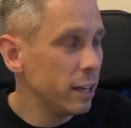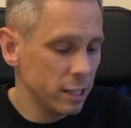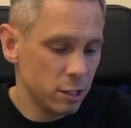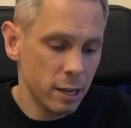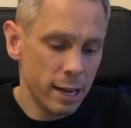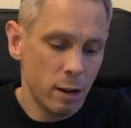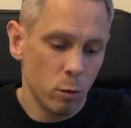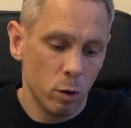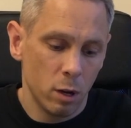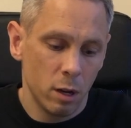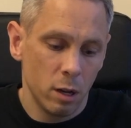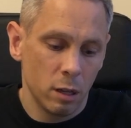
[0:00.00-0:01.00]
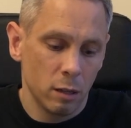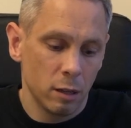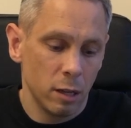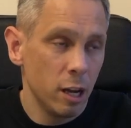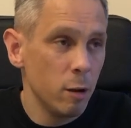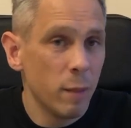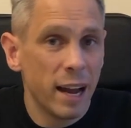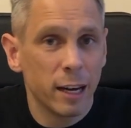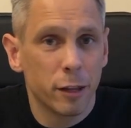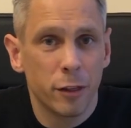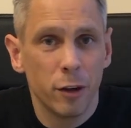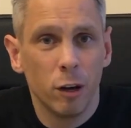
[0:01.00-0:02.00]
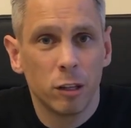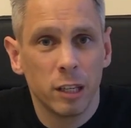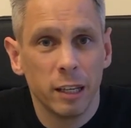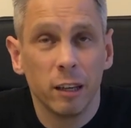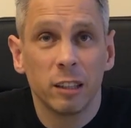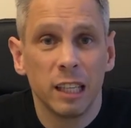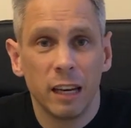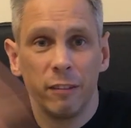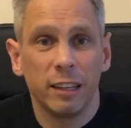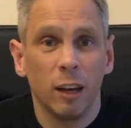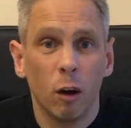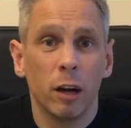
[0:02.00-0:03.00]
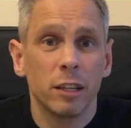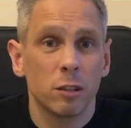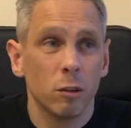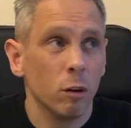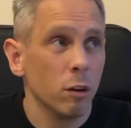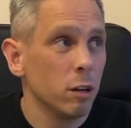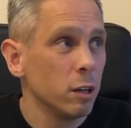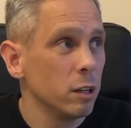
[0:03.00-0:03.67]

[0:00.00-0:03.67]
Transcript: It's now 8:30 and I didn't have any lights on.